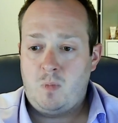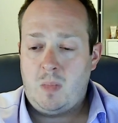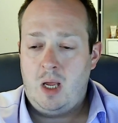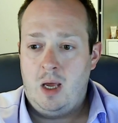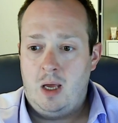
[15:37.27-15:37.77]

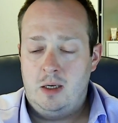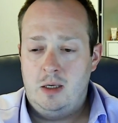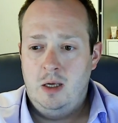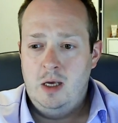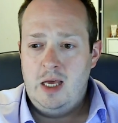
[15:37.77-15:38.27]
And
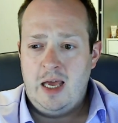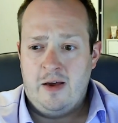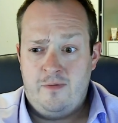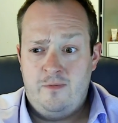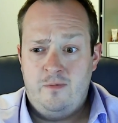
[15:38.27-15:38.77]
if
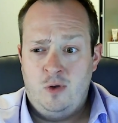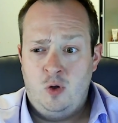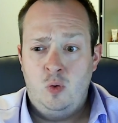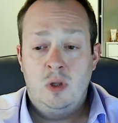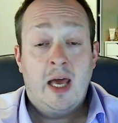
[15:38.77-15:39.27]
you
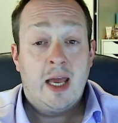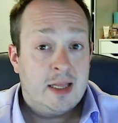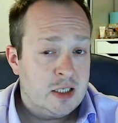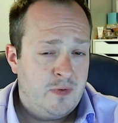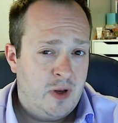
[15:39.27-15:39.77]
like this
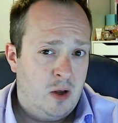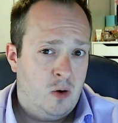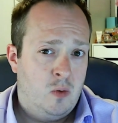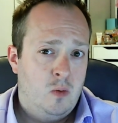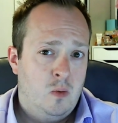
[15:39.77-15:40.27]

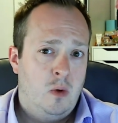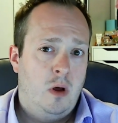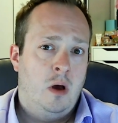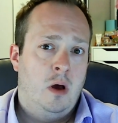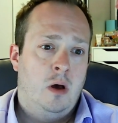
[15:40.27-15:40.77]
video,
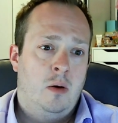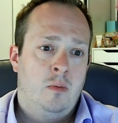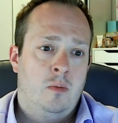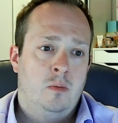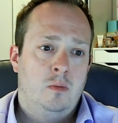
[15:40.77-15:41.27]

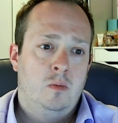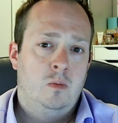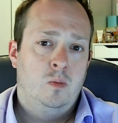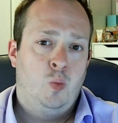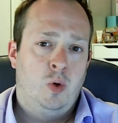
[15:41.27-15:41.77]

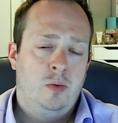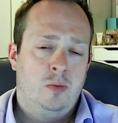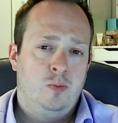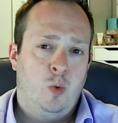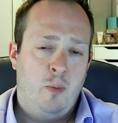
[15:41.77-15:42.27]

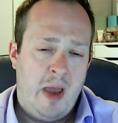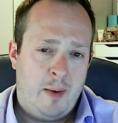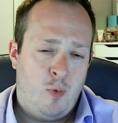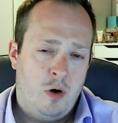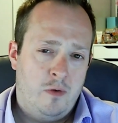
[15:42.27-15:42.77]
we'll make
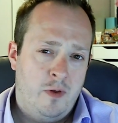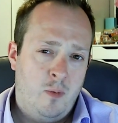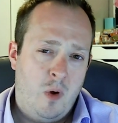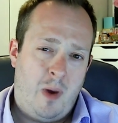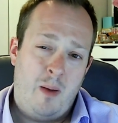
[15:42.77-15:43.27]
more of them. We
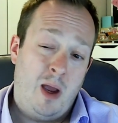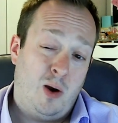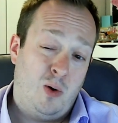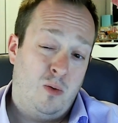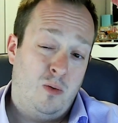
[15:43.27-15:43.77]
might make our
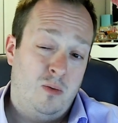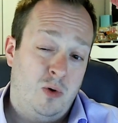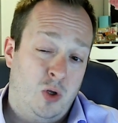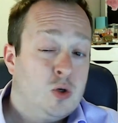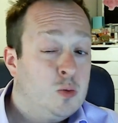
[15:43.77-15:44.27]
own
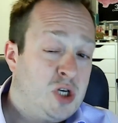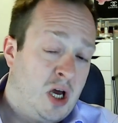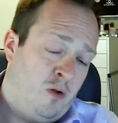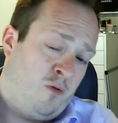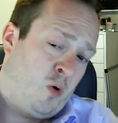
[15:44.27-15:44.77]
YouTube channel
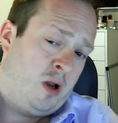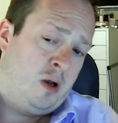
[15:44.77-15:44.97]
for it.